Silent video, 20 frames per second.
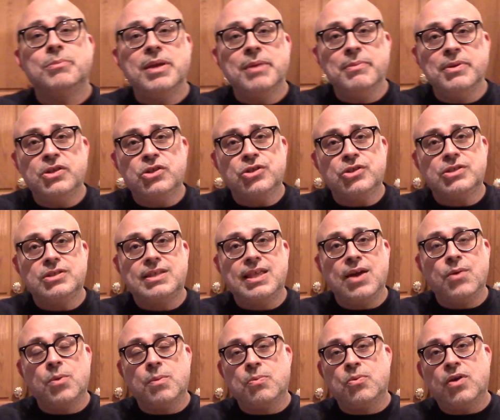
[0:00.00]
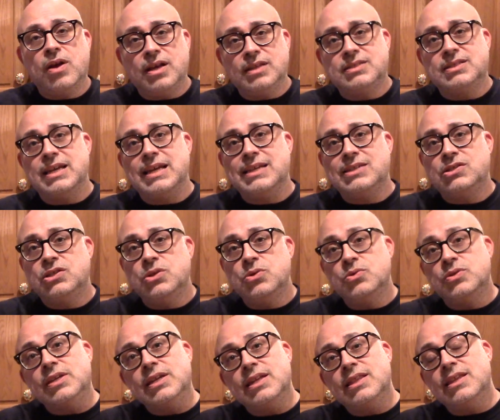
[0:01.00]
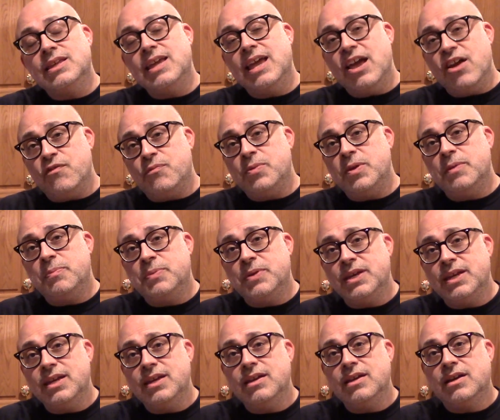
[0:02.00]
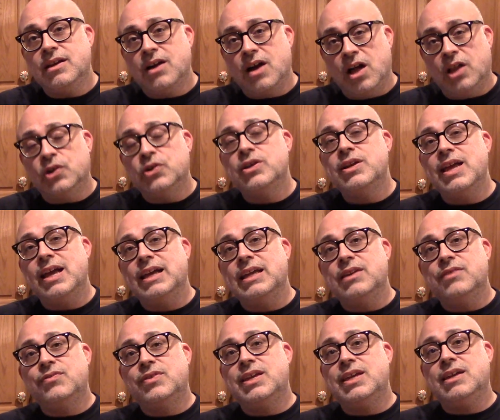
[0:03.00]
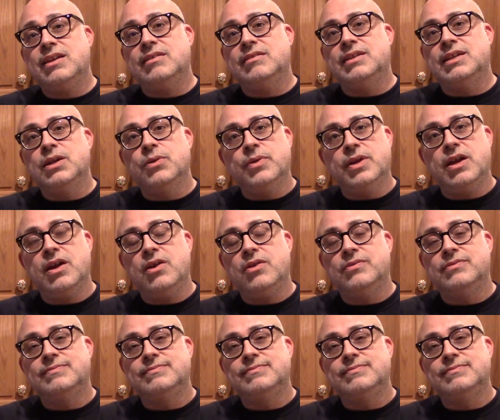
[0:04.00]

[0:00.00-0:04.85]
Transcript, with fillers: images that were processed using the FPP color negative kit. Here we go.